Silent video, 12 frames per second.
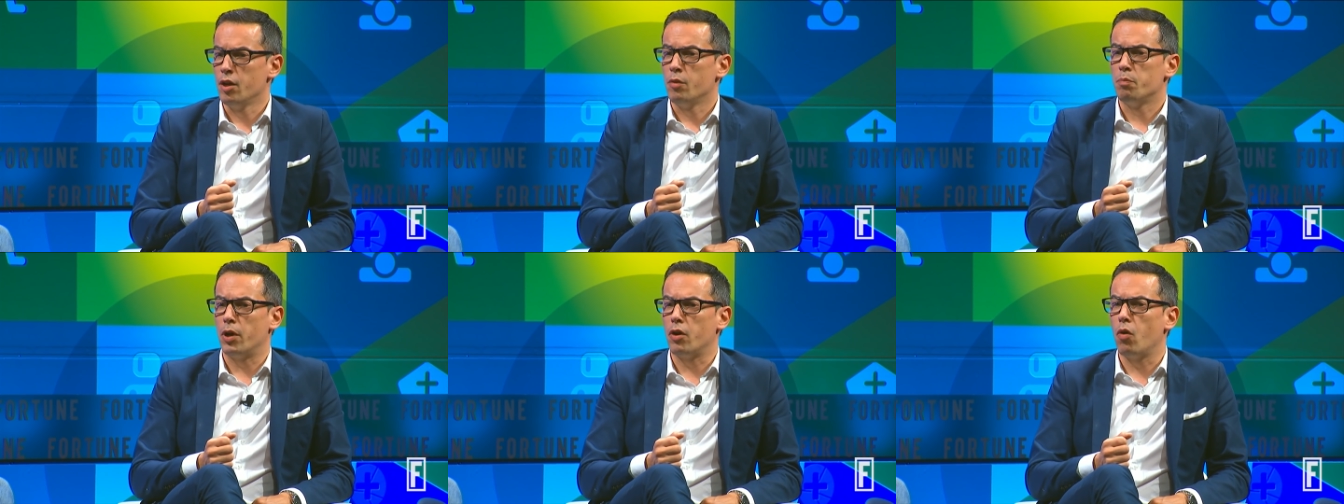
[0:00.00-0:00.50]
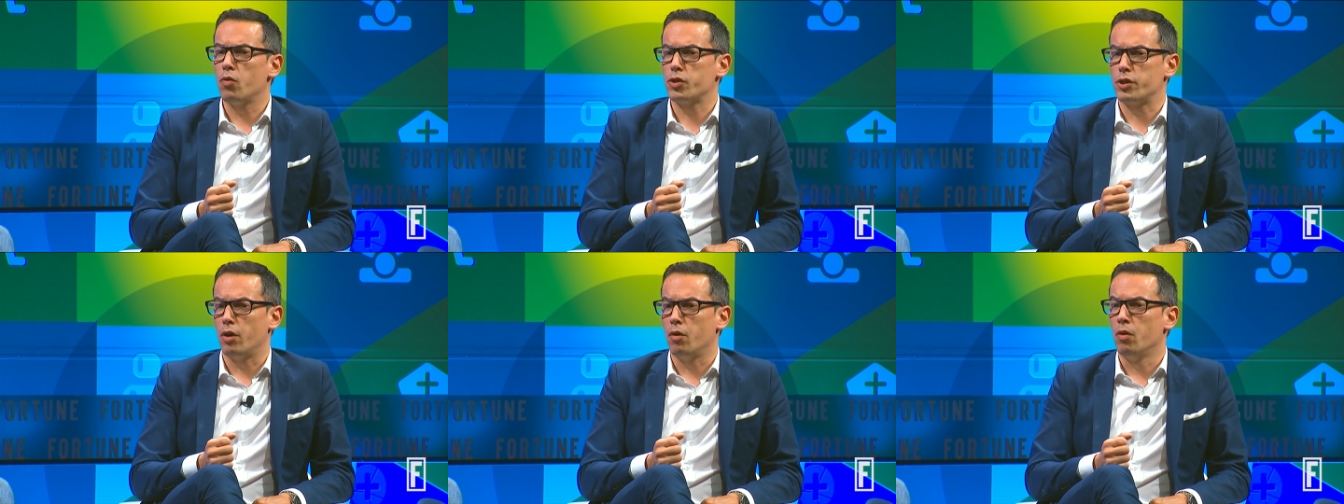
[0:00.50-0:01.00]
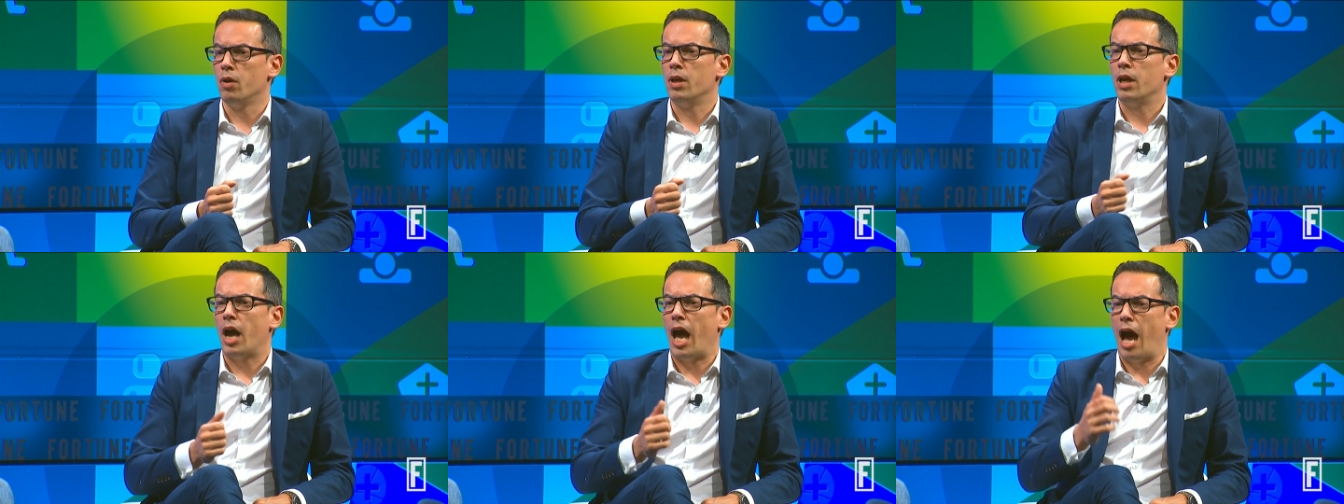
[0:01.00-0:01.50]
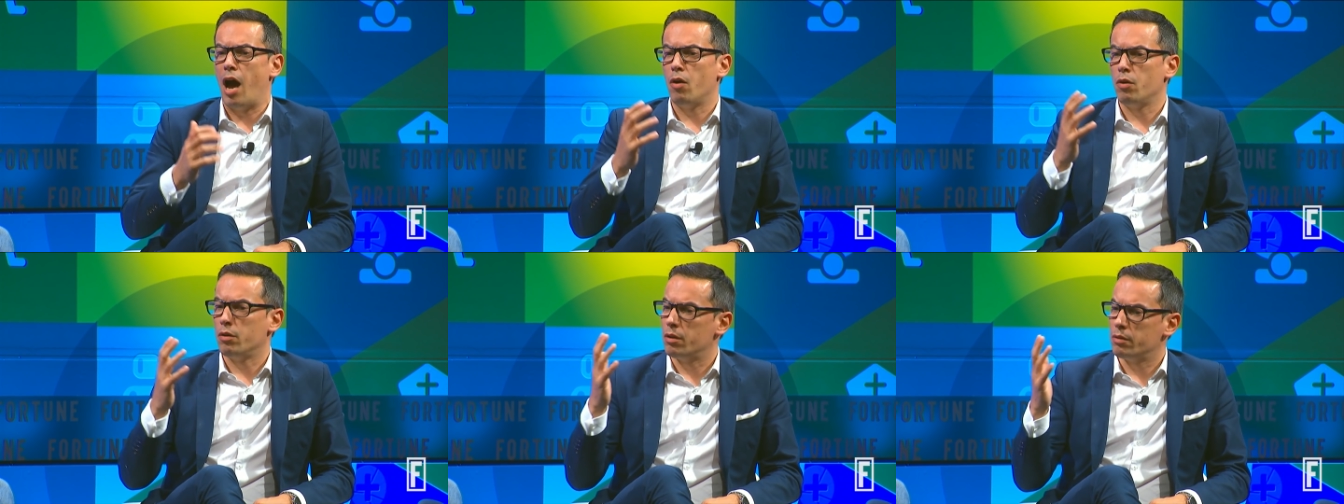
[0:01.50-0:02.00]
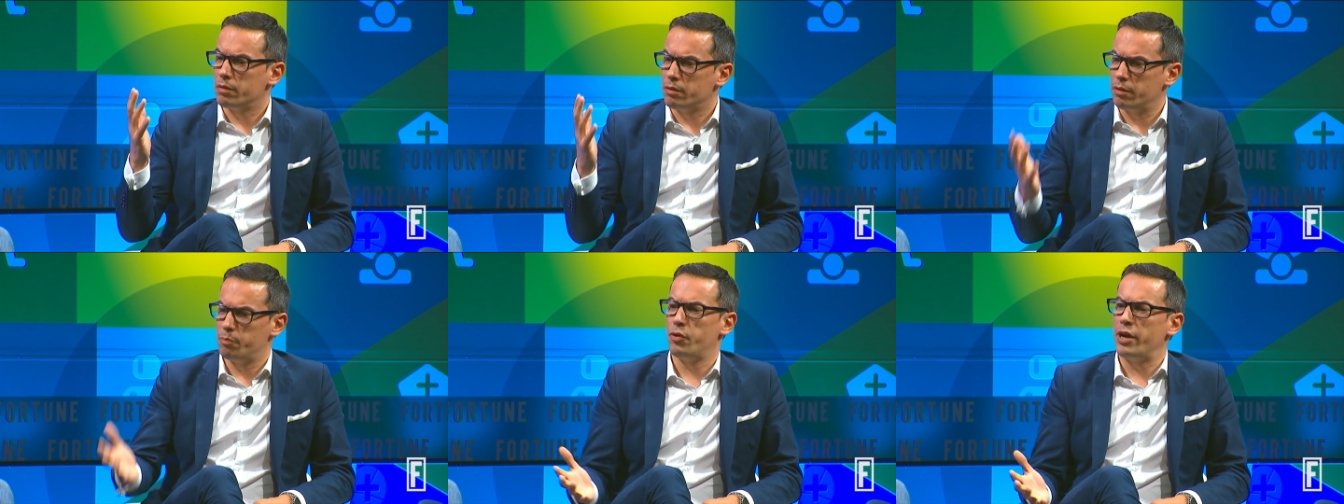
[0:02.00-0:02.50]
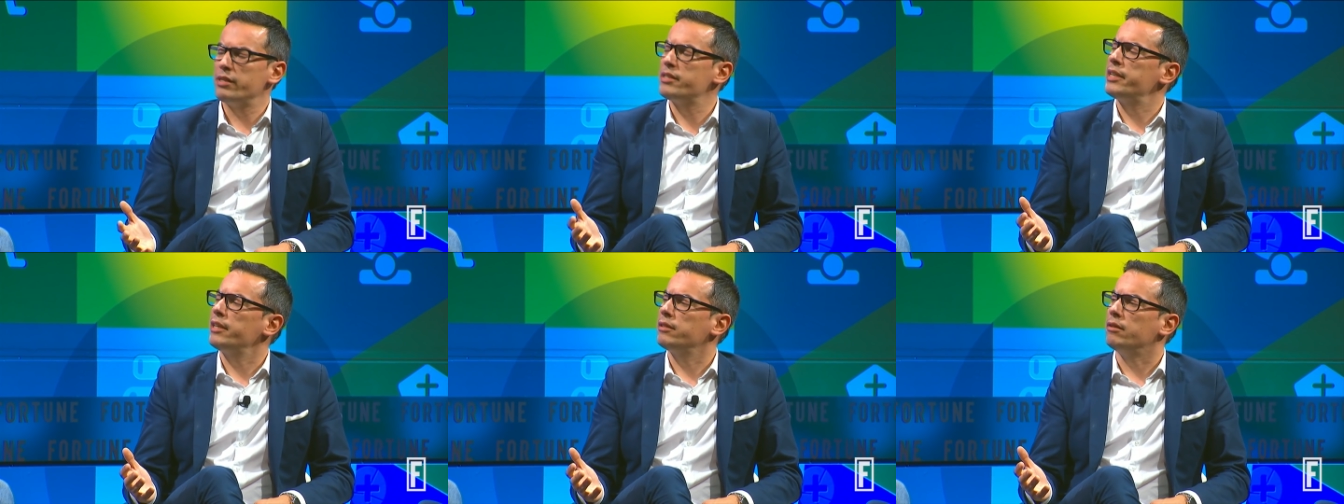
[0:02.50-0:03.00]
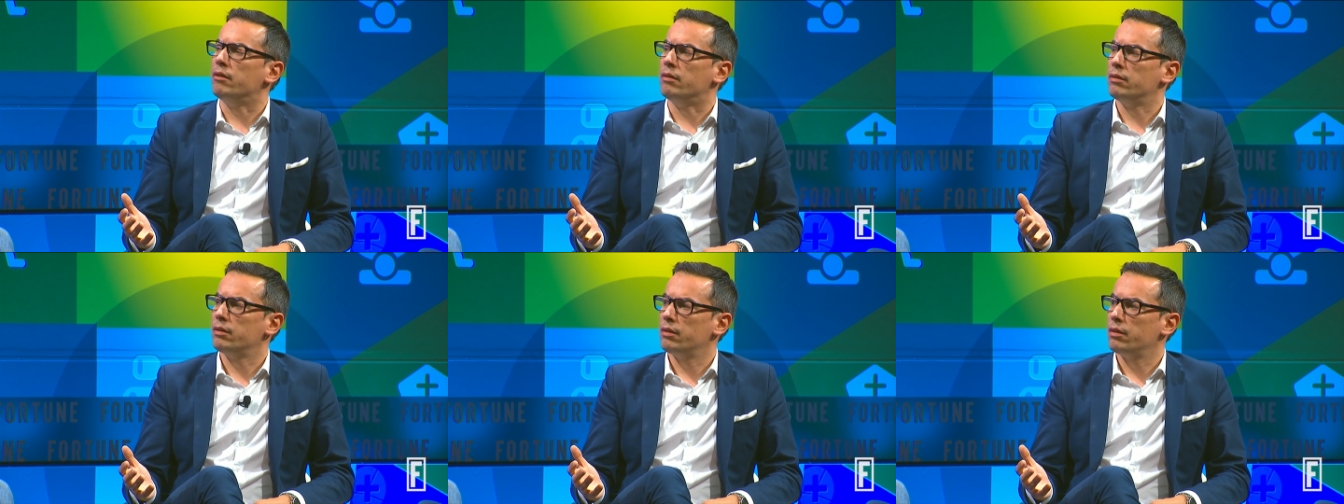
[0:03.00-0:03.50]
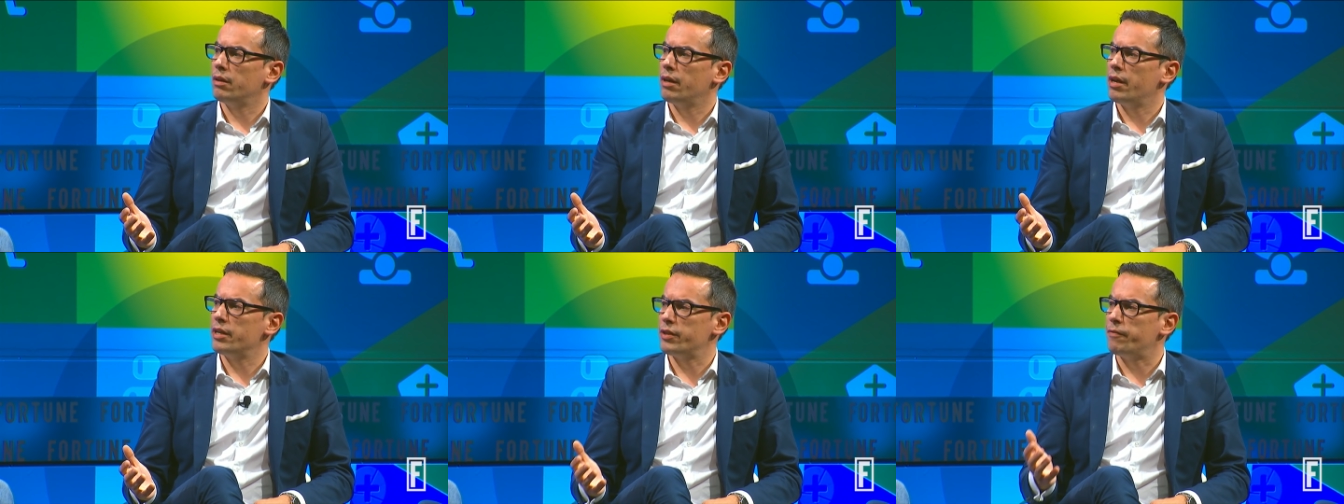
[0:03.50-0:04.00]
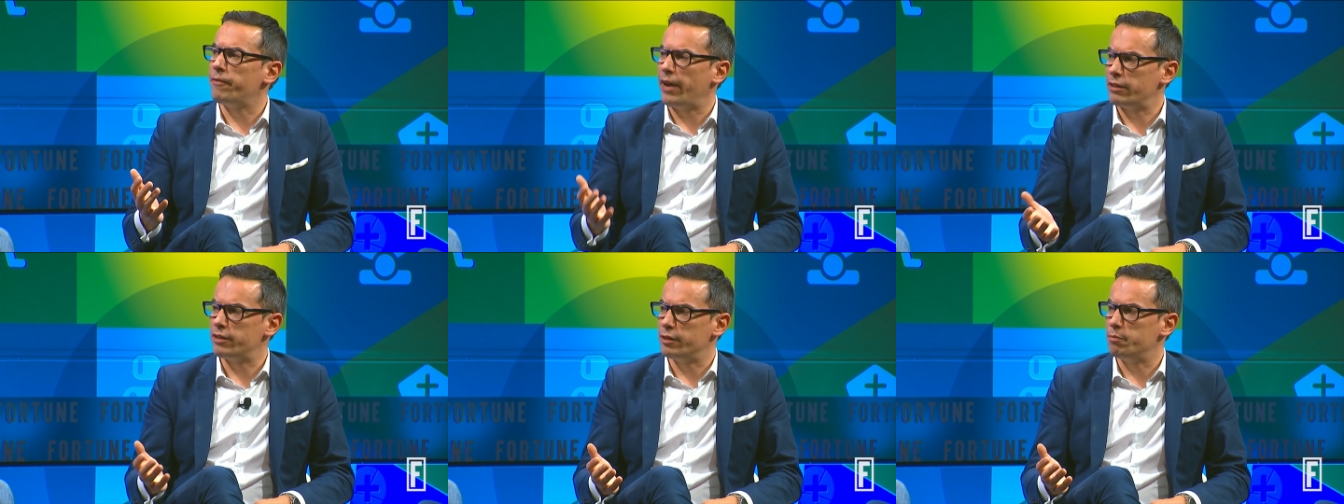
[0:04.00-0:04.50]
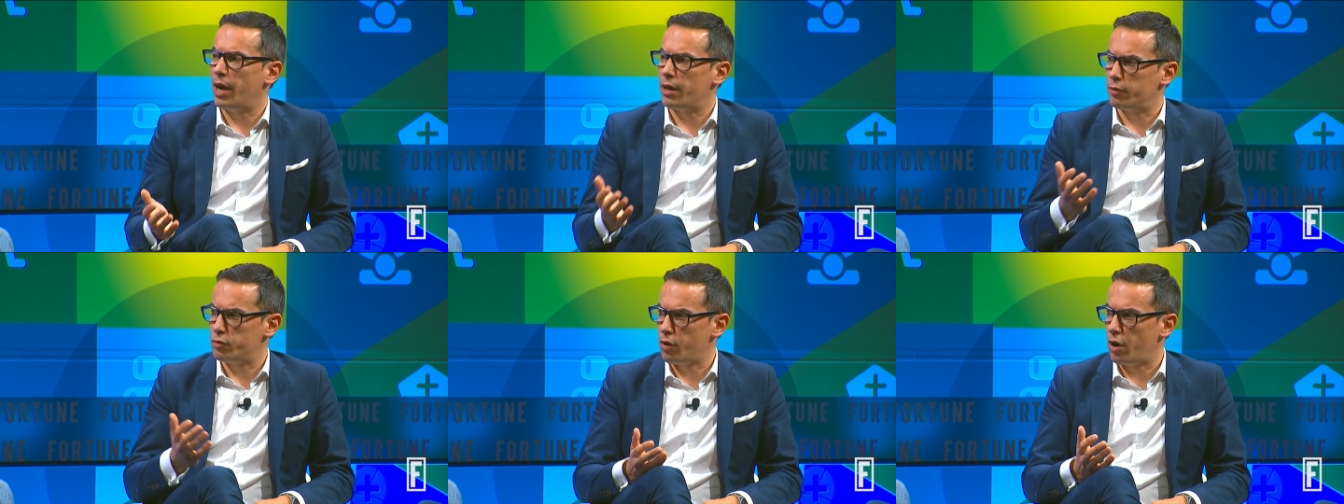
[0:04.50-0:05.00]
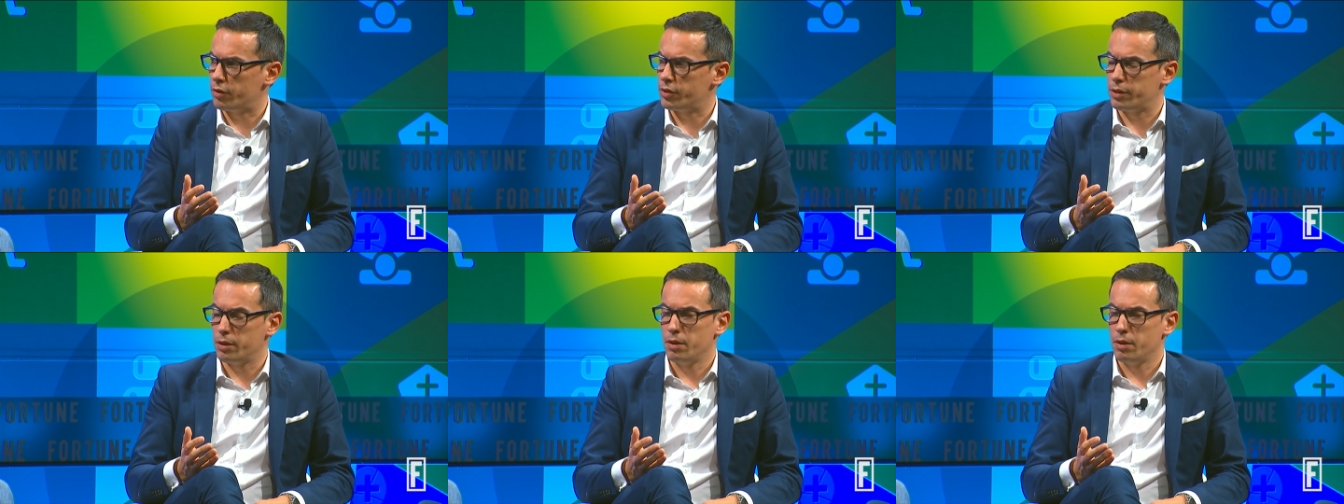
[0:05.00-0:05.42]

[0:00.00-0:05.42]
but also how the brain signal is affected by the drugs.